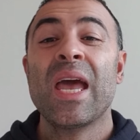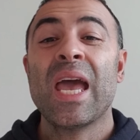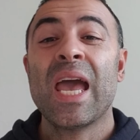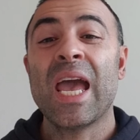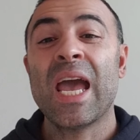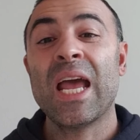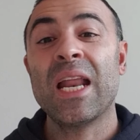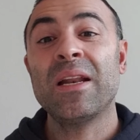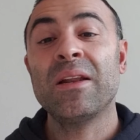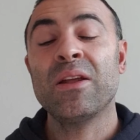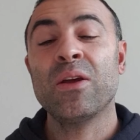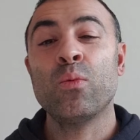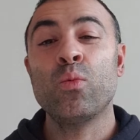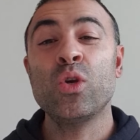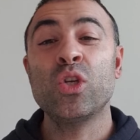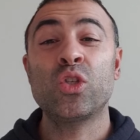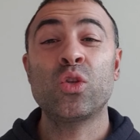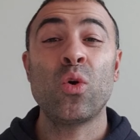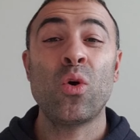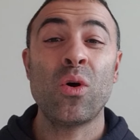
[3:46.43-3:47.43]
And we
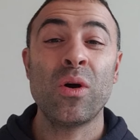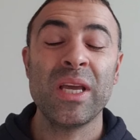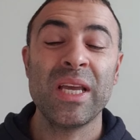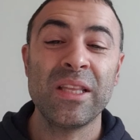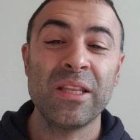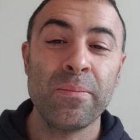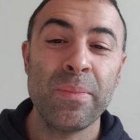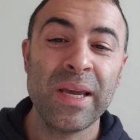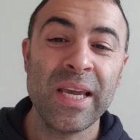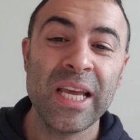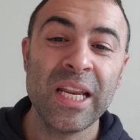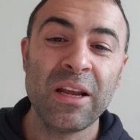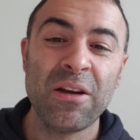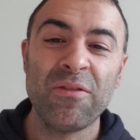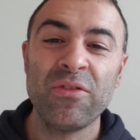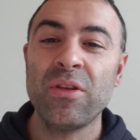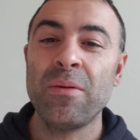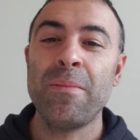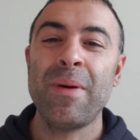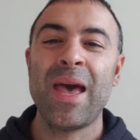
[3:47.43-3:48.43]
saw in the beginning
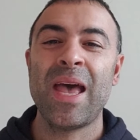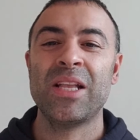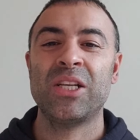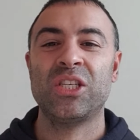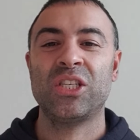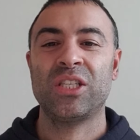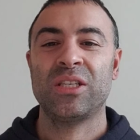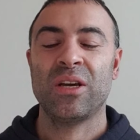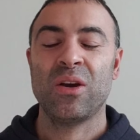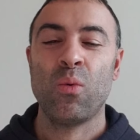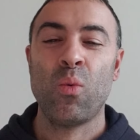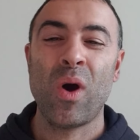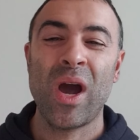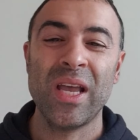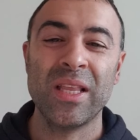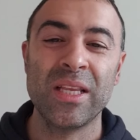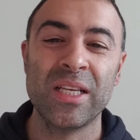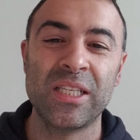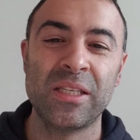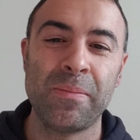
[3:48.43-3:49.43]
of the match why
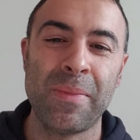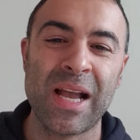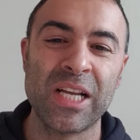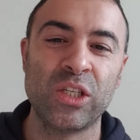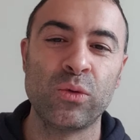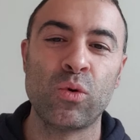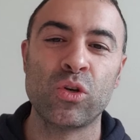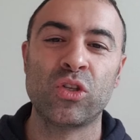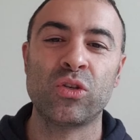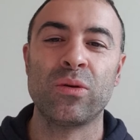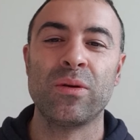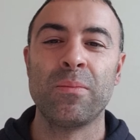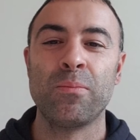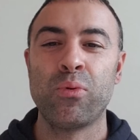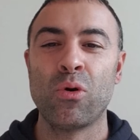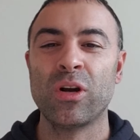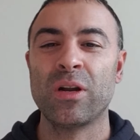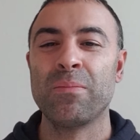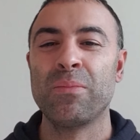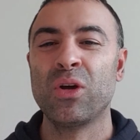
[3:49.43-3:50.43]
this match was so important,